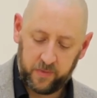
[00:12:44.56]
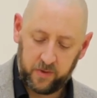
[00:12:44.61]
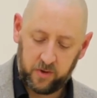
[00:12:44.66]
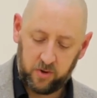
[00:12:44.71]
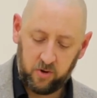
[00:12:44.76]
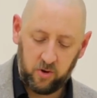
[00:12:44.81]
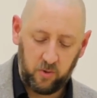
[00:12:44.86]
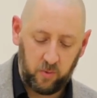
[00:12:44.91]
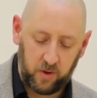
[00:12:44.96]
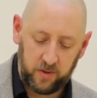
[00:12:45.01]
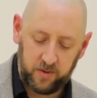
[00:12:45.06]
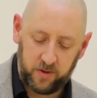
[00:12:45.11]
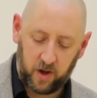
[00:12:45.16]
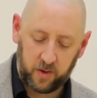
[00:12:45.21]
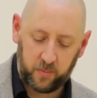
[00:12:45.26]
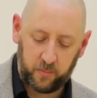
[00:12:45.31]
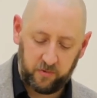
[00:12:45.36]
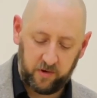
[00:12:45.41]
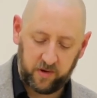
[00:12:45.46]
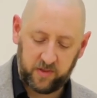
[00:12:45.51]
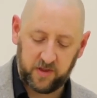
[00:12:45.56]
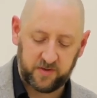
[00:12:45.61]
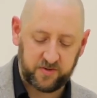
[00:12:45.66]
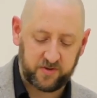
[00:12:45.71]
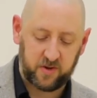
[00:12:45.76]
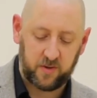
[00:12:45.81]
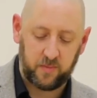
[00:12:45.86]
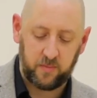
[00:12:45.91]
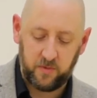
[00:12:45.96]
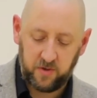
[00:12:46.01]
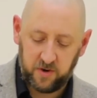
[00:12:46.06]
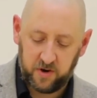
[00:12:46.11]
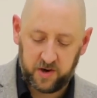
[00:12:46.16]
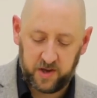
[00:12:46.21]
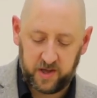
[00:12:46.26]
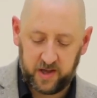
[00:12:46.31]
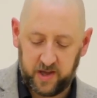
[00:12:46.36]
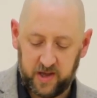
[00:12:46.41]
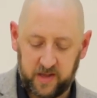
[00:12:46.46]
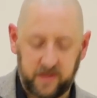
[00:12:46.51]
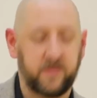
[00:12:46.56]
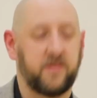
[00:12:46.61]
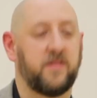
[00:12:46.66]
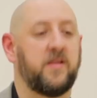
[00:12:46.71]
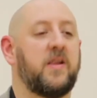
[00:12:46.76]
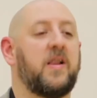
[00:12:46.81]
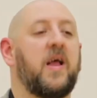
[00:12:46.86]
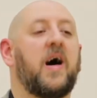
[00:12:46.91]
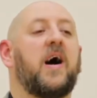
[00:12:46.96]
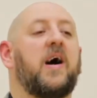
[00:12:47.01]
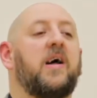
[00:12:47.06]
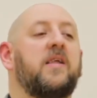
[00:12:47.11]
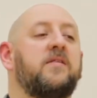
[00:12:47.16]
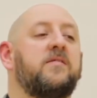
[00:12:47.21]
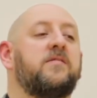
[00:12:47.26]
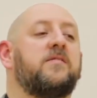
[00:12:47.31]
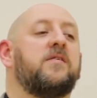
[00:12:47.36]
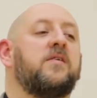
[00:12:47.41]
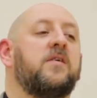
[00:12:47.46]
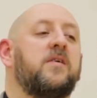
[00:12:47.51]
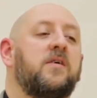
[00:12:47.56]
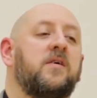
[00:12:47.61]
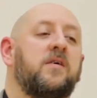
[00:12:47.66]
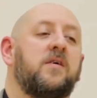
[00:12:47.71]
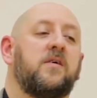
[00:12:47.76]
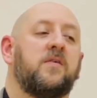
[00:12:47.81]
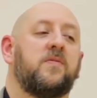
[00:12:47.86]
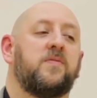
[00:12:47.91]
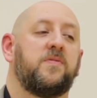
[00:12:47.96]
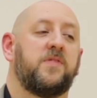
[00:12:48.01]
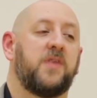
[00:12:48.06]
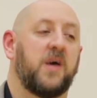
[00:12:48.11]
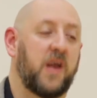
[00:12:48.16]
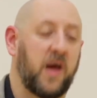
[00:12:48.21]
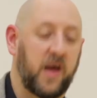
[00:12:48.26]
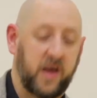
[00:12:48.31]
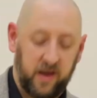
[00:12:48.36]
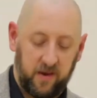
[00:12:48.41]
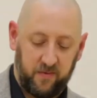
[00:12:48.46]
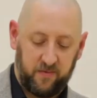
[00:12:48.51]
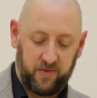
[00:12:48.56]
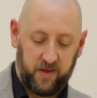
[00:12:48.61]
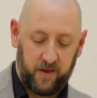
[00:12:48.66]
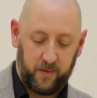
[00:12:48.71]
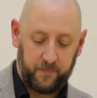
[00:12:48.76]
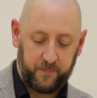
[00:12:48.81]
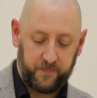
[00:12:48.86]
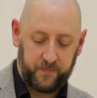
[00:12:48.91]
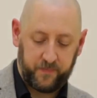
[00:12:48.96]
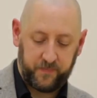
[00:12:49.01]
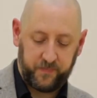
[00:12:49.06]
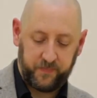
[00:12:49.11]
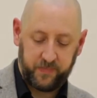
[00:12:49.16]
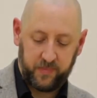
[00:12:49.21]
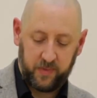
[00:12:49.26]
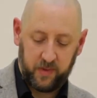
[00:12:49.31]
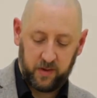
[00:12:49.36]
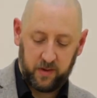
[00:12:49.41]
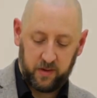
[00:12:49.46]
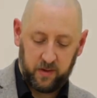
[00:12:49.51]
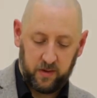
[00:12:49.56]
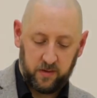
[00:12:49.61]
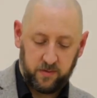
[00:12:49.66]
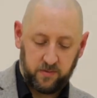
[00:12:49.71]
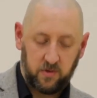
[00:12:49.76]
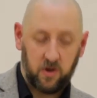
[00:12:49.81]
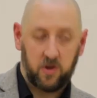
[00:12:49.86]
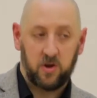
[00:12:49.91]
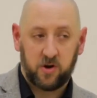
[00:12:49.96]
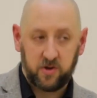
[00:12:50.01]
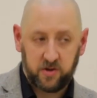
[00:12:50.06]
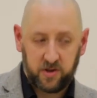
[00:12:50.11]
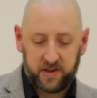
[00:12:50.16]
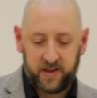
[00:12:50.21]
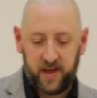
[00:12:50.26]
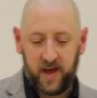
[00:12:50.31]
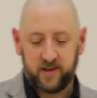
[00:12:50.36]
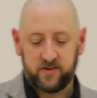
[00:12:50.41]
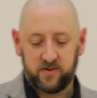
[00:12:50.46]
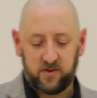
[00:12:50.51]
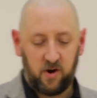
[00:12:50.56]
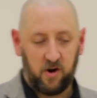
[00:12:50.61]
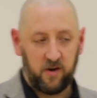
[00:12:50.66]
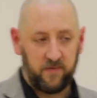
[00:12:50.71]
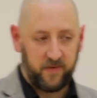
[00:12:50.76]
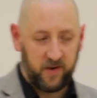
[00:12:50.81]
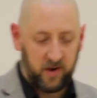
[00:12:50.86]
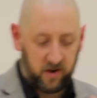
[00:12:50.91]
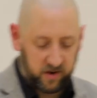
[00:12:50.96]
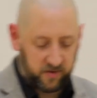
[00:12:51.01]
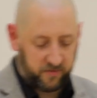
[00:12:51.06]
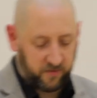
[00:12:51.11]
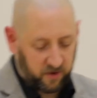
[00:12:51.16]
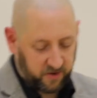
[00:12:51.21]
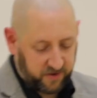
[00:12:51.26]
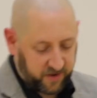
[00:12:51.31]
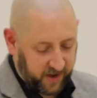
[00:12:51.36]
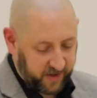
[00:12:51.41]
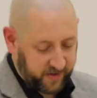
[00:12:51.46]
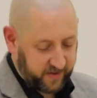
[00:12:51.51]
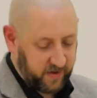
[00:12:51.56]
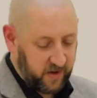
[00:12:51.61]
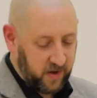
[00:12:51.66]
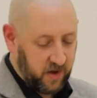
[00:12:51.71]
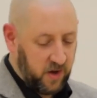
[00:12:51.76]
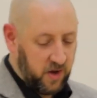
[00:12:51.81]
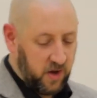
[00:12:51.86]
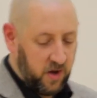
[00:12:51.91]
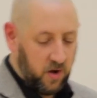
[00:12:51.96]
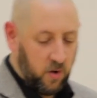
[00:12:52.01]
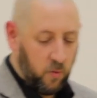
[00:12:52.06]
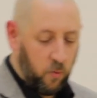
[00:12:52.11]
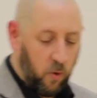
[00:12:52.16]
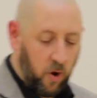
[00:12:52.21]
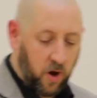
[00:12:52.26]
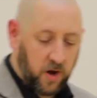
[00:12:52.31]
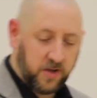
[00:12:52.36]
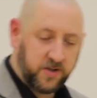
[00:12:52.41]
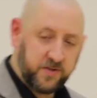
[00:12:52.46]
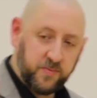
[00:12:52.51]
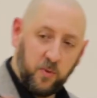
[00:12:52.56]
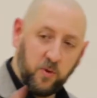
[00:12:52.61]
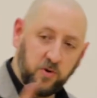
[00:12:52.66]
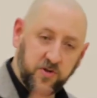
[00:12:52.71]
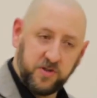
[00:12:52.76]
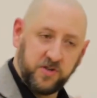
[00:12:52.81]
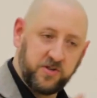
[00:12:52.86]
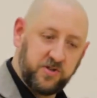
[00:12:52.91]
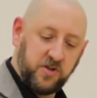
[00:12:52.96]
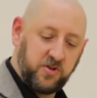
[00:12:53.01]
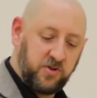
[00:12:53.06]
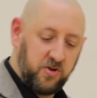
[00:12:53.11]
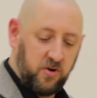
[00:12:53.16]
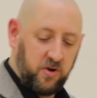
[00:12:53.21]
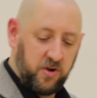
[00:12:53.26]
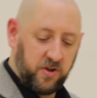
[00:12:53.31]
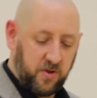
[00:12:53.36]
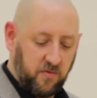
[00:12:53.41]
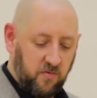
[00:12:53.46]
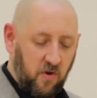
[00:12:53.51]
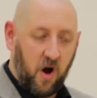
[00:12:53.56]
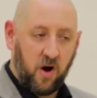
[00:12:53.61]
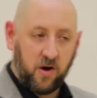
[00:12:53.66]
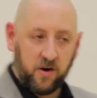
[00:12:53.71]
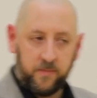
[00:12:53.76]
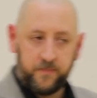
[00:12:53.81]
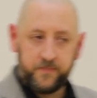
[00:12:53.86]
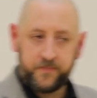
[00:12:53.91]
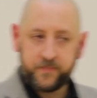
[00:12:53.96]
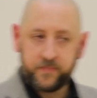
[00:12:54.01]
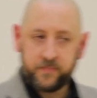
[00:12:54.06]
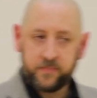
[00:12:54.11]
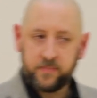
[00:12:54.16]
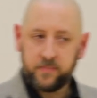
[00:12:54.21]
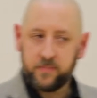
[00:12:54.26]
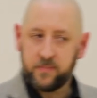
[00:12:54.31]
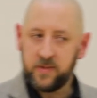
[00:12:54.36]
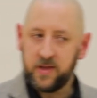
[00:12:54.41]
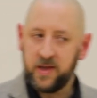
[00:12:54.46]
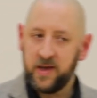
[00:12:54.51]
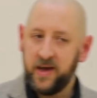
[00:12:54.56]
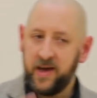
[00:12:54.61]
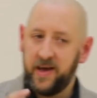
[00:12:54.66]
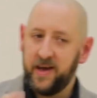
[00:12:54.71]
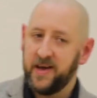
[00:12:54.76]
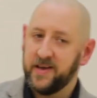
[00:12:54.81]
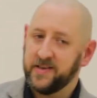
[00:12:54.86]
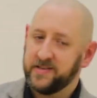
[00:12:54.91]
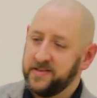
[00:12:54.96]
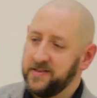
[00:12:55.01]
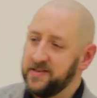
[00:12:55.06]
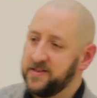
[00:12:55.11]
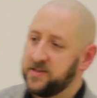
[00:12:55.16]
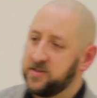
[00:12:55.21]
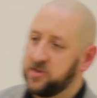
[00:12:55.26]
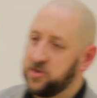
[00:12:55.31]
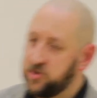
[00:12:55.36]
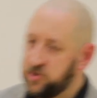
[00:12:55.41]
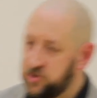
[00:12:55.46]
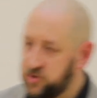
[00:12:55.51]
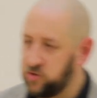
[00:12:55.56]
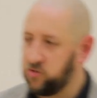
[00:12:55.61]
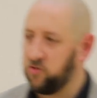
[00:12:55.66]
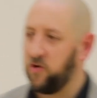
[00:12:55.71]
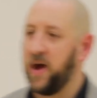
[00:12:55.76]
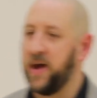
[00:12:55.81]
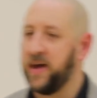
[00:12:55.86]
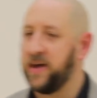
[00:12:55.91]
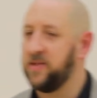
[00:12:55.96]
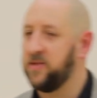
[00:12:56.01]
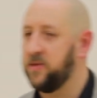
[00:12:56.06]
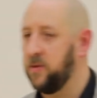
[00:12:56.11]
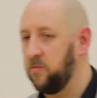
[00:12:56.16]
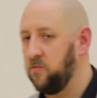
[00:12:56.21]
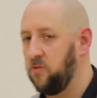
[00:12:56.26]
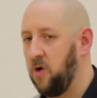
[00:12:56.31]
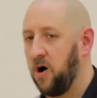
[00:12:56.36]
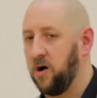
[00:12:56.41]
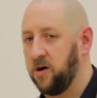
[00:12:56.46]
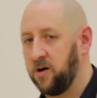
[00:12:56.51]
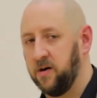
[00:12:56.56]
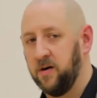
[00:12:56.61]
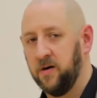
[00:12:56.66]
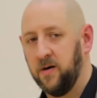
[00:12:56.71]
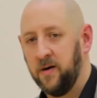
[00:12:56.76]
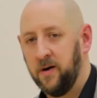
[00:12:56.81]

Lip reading: you will not bring this community into the land that I give them. Now look at the text carefully. Look at verse 8. What is Moses to do to the rock? He isn't to strike the rock.